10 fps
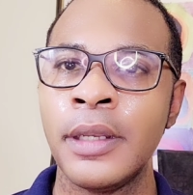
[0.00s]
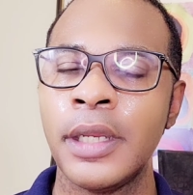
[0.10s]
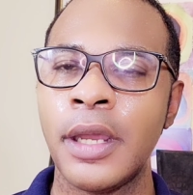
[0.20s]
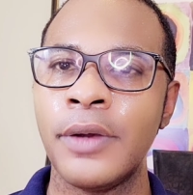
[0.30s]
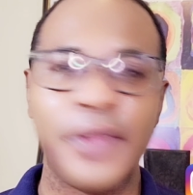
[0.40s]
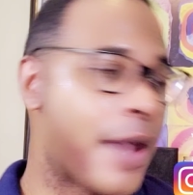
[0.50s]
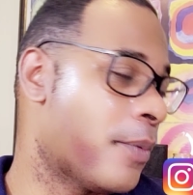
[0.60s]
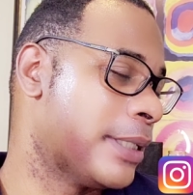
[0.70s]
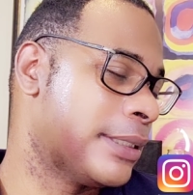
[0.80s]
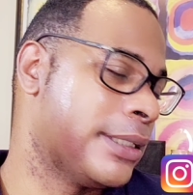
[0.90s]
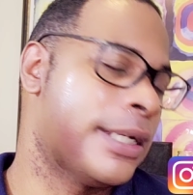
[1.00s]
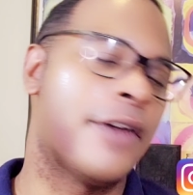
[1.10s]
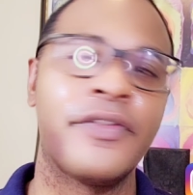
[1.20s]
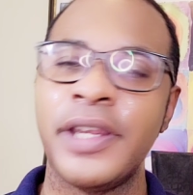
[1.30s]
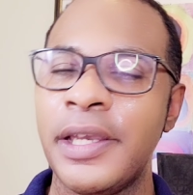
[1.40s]
You know, that wasn't
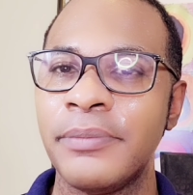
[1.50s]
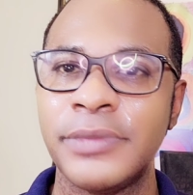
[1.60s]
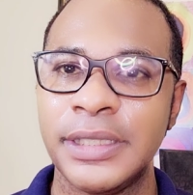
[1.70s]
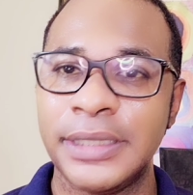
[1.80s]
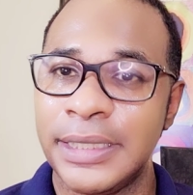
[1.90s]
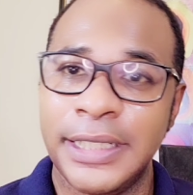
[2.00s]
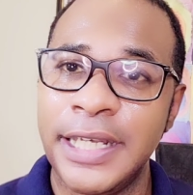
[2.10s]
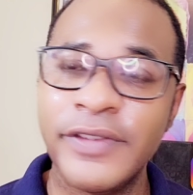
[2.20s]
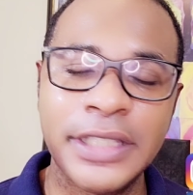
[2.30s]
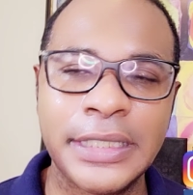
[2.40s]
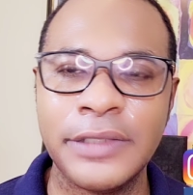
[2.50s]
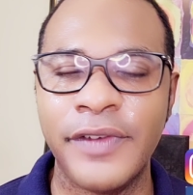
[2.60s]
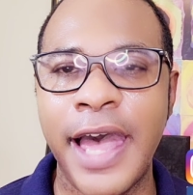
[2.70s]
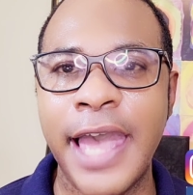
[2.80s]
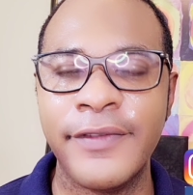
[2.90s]
enough for him to, to live and to
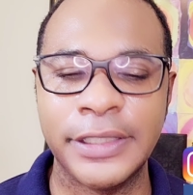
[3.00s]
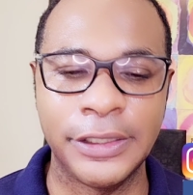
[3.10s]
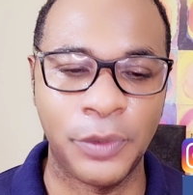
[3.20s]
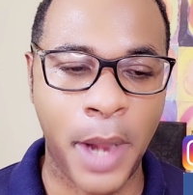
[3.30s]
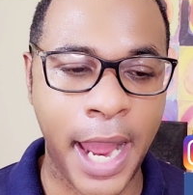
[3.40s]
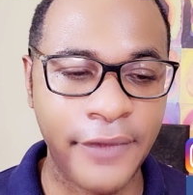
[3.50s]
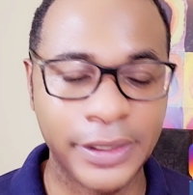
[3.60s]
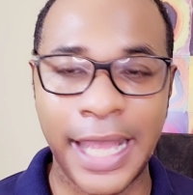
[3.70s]
survive and to thrive.